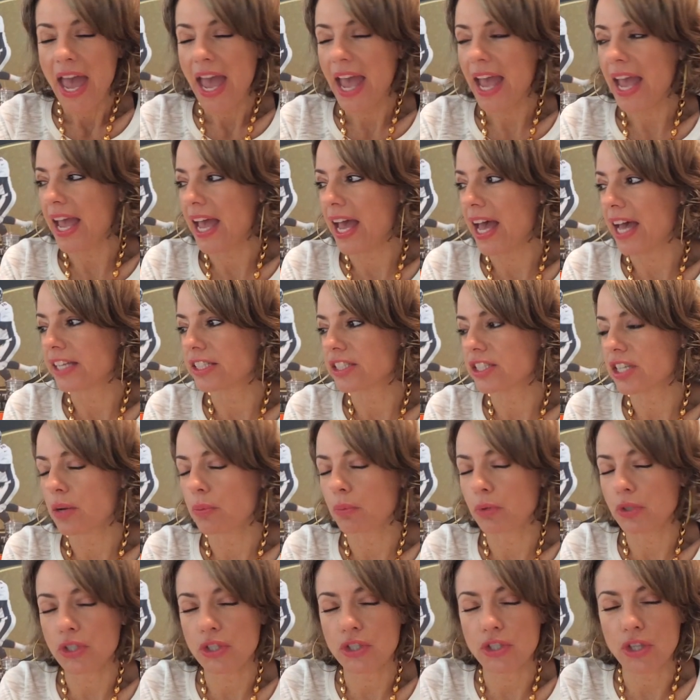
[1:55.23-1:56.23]
And it
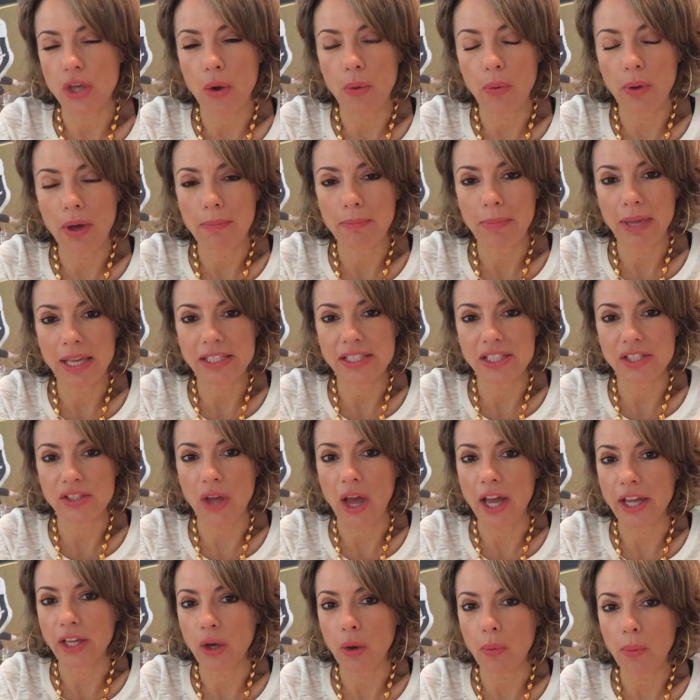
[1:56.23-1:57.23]
was so amazing. So
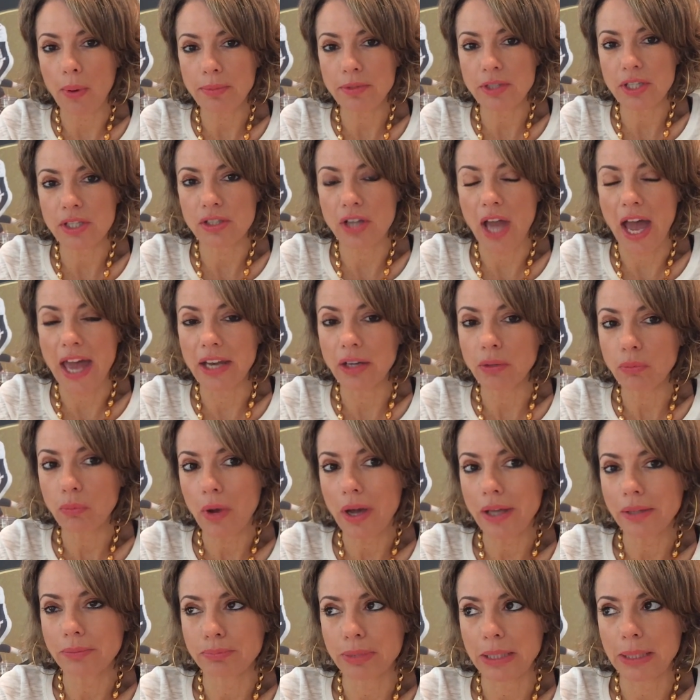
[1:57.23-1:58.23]
I go up to, I didn't
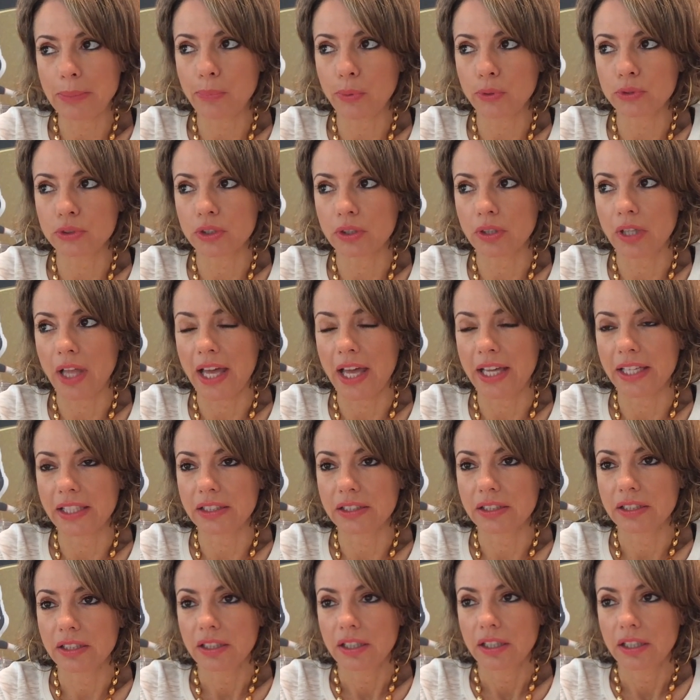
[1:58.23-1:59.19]
want people to like,